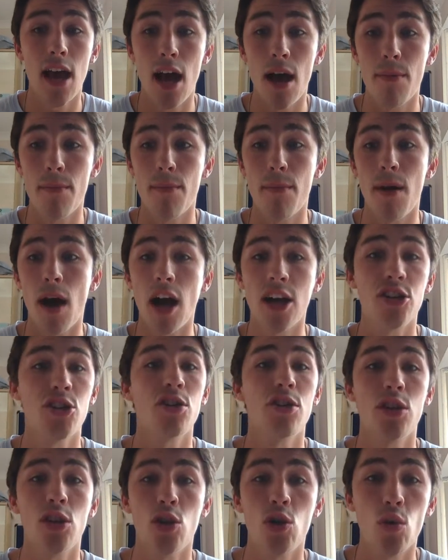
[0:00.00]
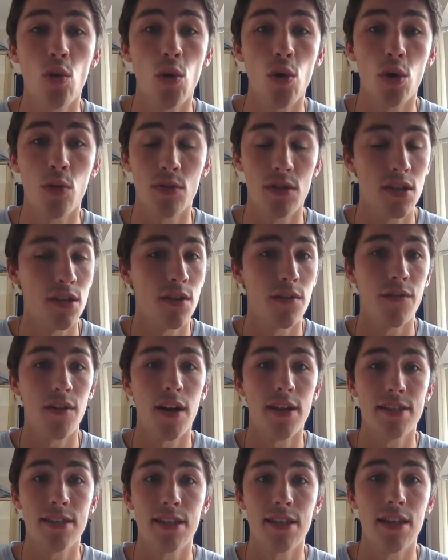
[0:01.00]
I knew that York was a
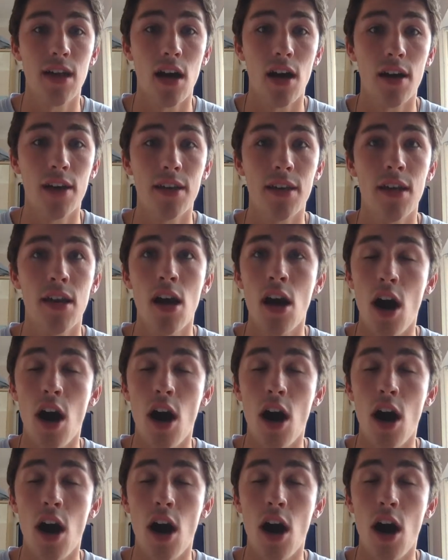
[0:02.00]
university that I